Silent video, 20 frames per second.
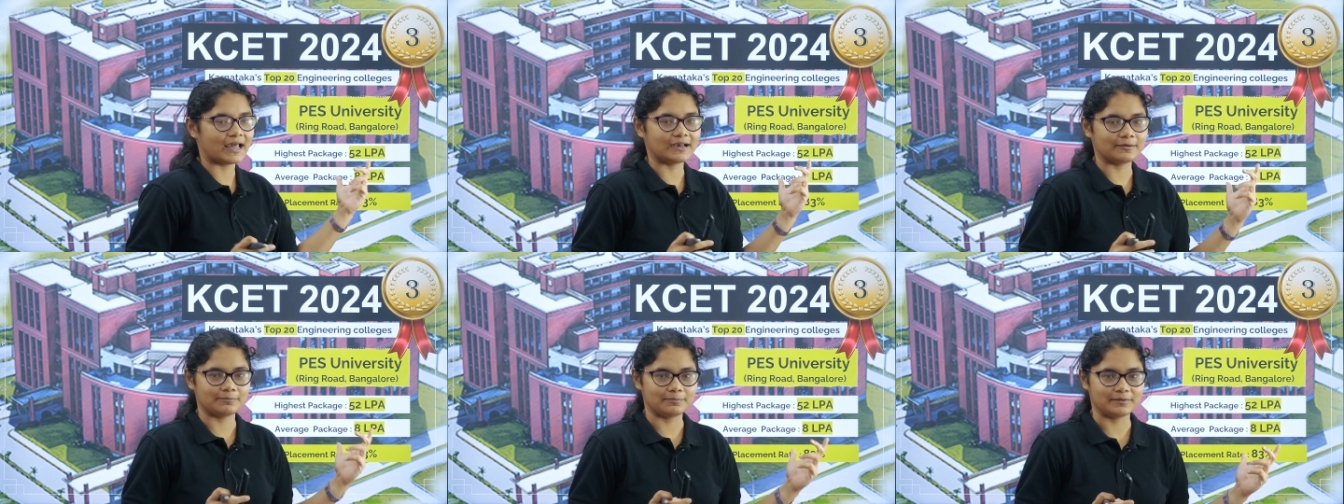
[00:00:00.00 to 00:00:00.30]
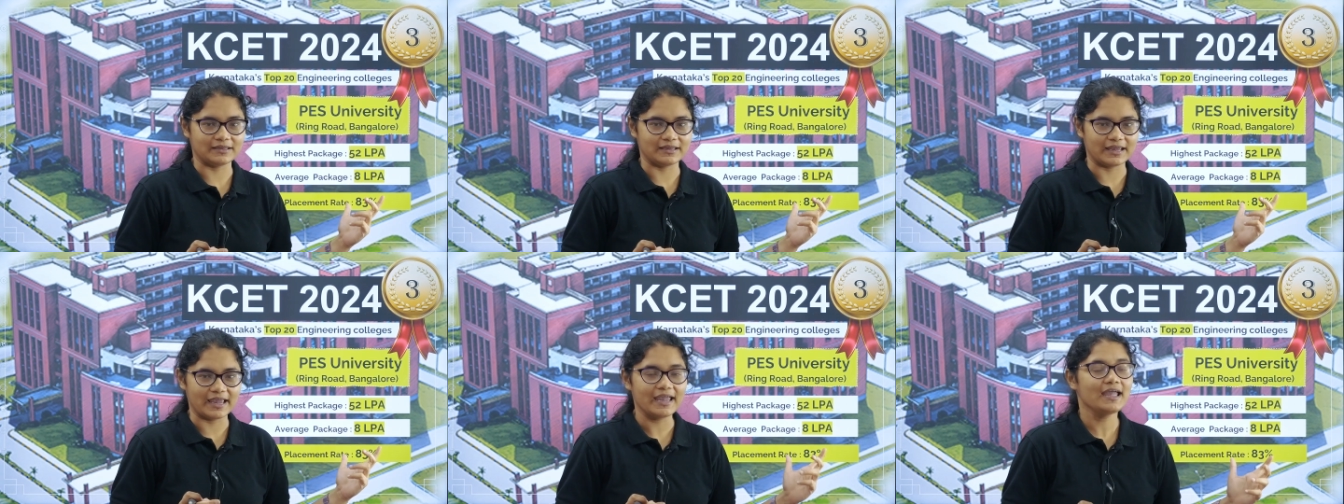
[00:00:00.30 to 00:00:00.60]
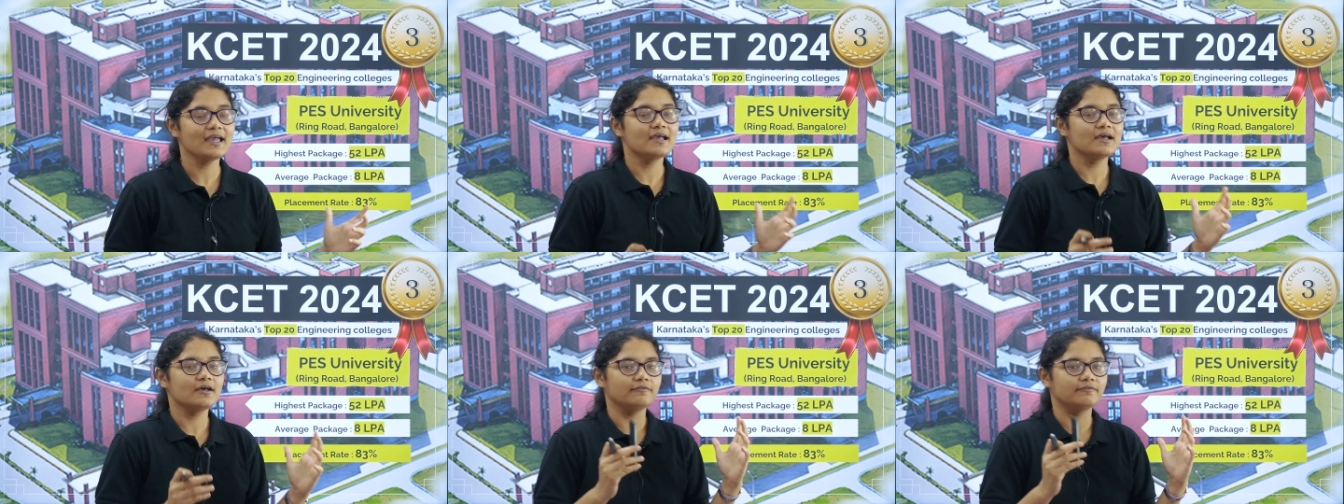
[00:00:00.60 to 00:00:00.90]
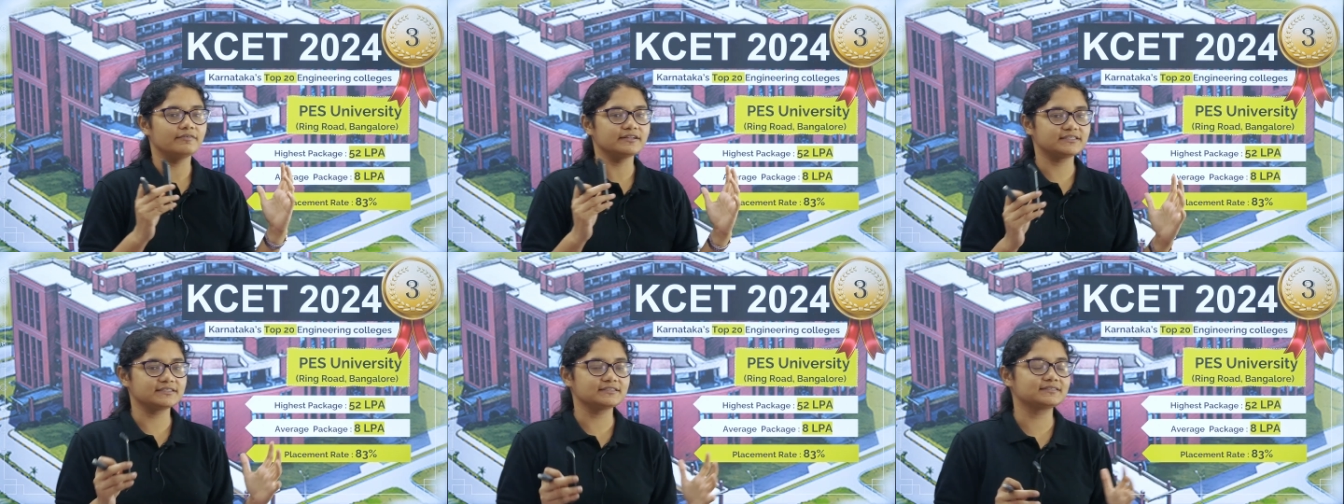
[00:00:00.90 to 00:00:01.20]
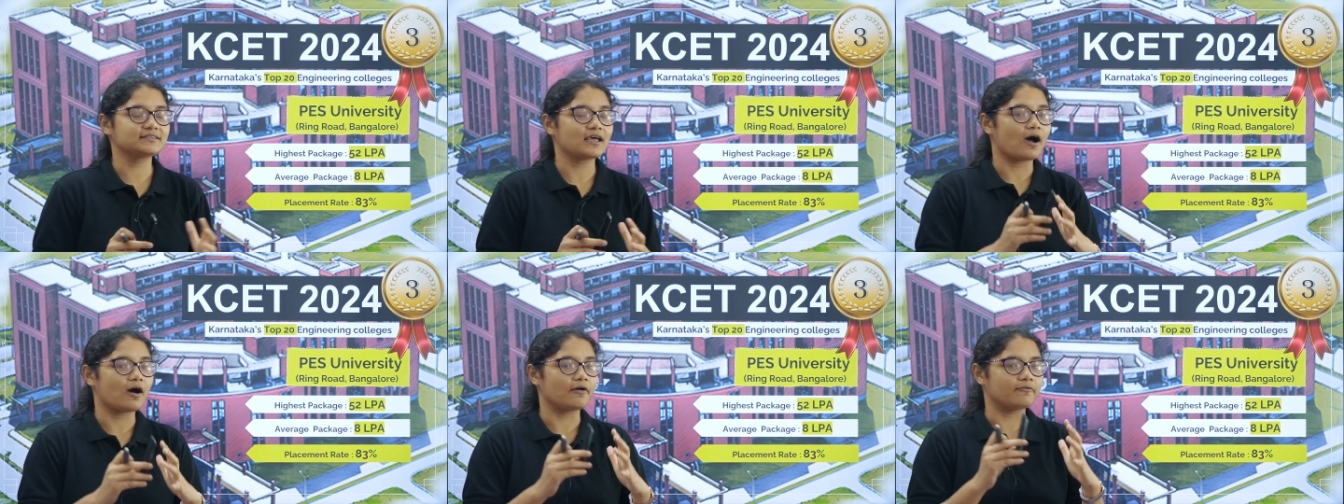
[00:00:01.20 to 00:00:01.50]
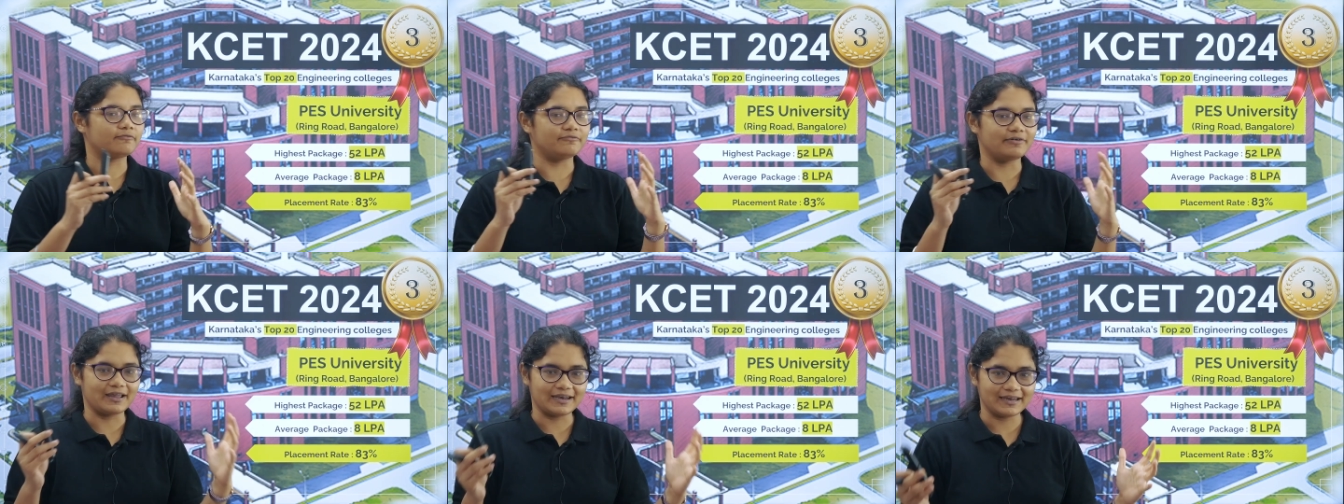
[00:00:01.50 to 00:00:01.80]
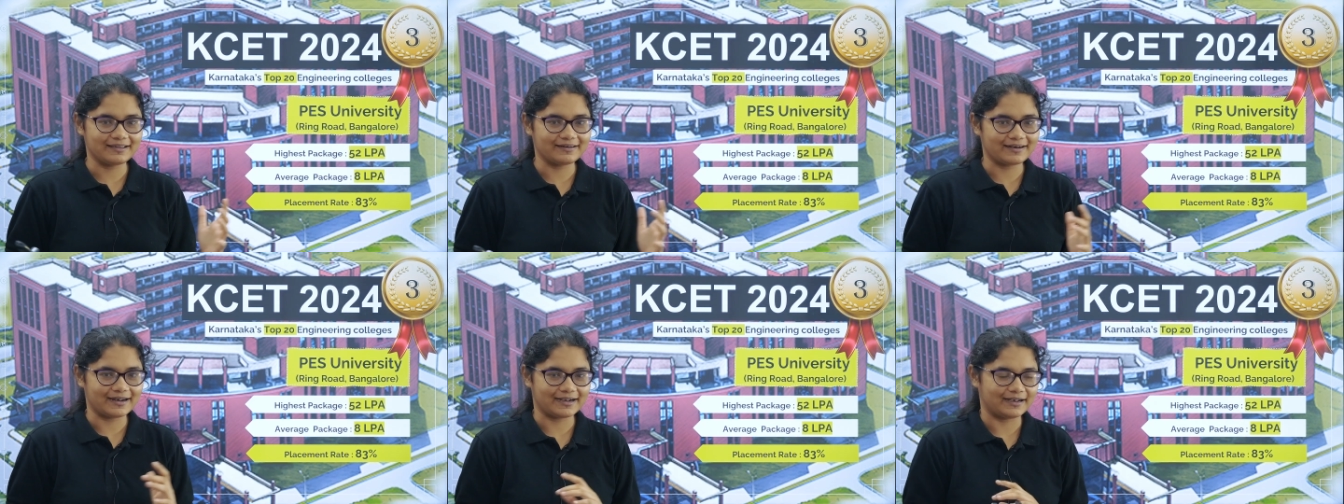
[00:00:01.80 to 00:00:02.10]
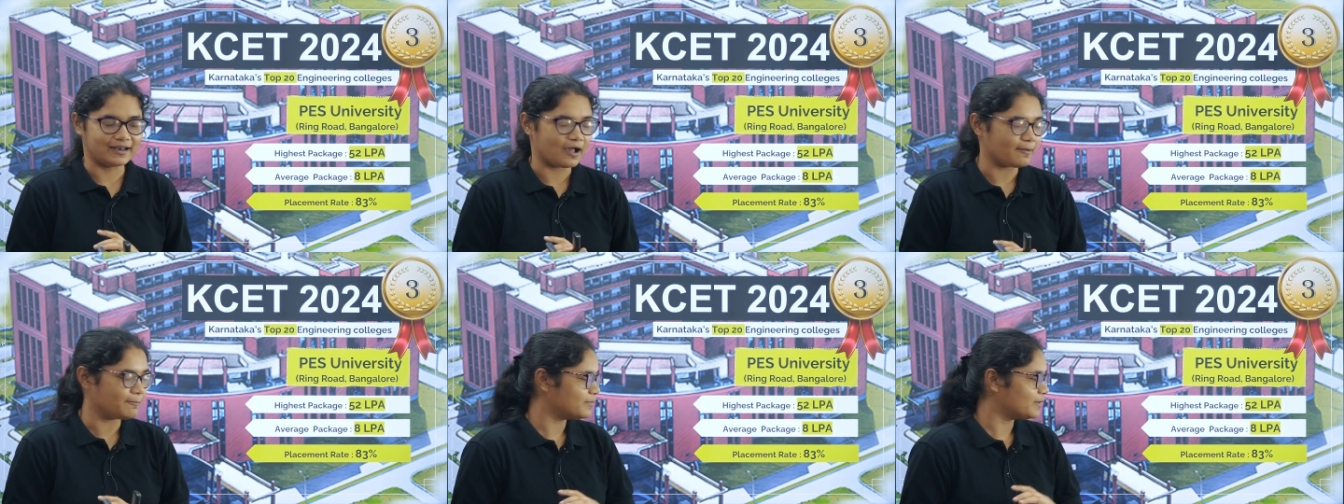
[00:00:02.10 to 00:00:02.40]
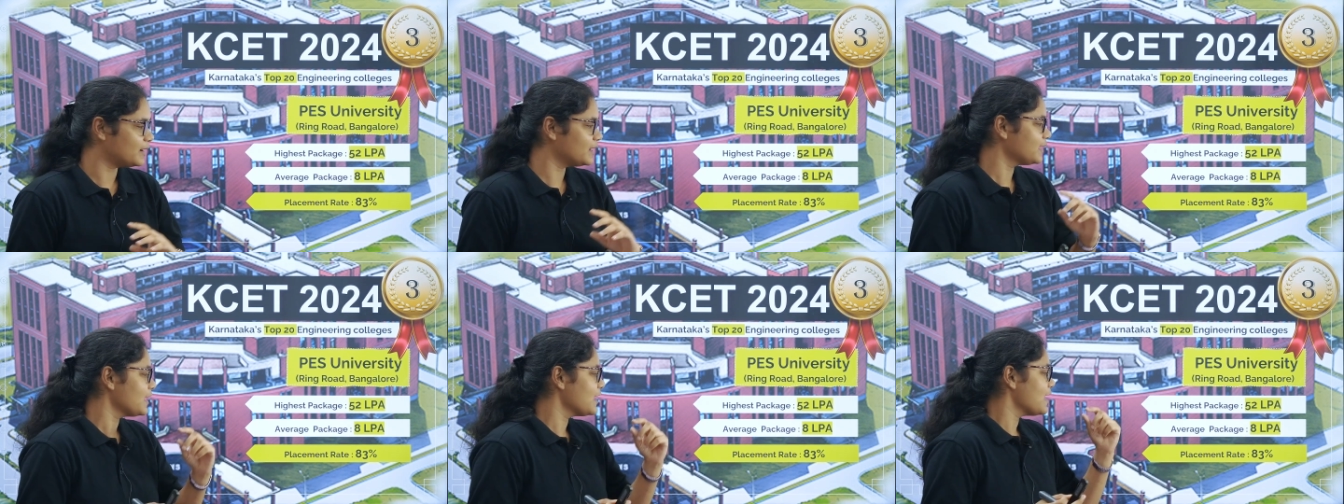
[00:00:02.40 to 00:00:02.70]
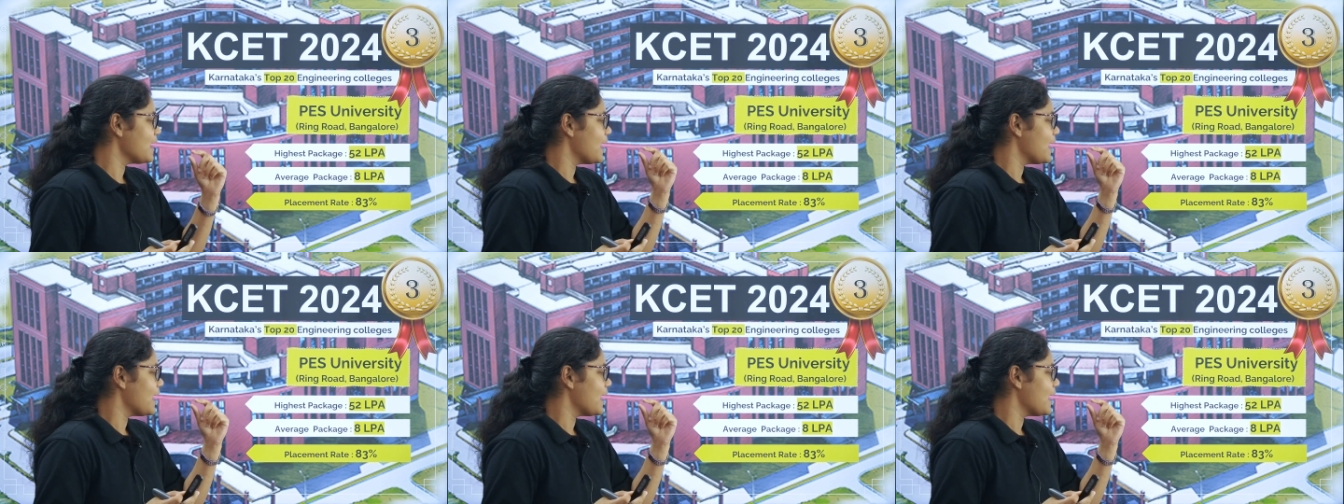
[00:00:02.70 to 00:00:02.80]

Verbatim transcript: lpa which is a very great number